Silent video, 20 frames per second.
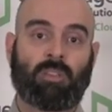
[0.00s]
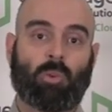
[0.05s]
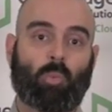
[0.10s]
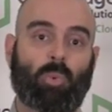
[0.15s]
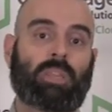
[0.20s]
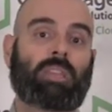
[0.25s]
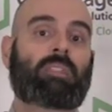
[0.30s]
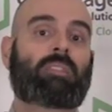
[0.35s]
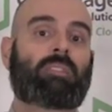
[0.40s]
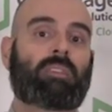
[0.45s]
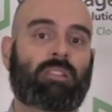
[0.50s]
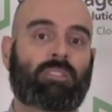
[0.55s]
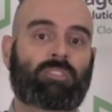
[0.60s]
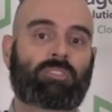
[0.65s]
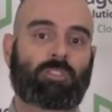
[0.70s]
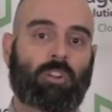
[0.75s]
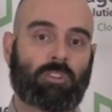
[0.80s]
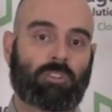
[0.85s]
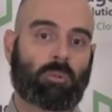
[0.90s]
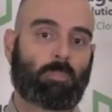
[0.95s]
we can then
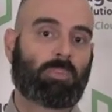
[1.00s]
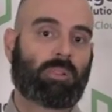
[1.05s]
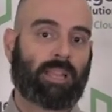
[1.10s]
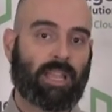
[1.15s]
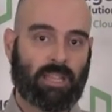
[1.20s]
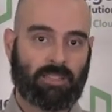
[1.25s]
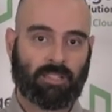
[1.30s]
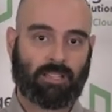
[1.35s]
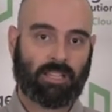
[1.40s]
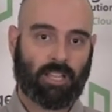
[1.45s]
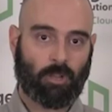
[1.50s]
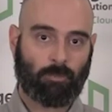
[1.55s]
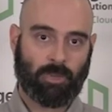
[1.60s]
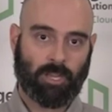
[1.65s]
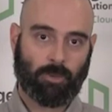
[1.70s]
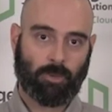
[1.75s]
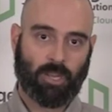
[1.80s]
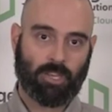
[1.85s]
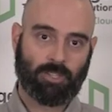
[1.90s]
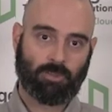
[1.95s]
start to plan the cloud
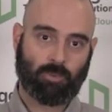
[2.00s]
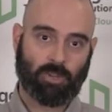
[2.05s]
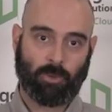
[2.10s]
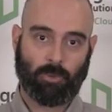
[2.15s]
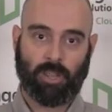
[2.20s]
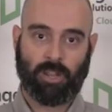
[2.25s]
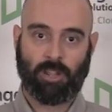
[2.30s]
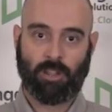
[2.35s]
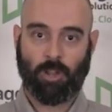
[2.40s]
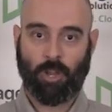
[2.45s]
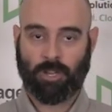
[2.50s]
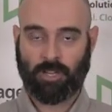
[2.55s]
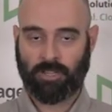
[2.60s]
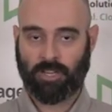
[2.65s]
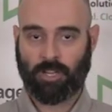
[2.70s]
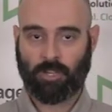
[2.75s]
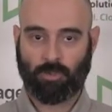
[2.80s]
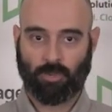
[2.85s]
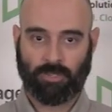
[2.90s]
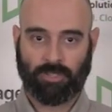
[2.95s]
migration. We create an
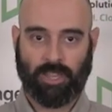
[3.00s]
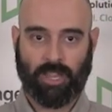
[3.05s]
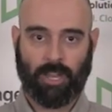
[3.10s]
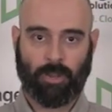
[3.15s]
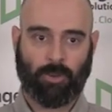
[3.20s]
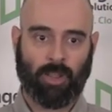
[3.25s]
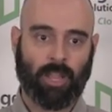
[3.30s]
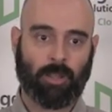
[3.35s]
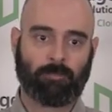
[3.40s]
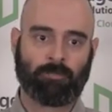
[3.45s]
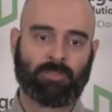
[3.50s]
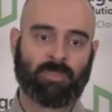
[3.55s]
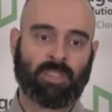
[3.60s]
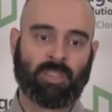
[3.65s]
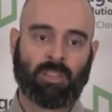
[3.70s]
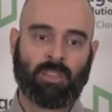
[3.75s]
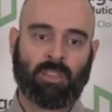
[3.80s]
architectural diagram,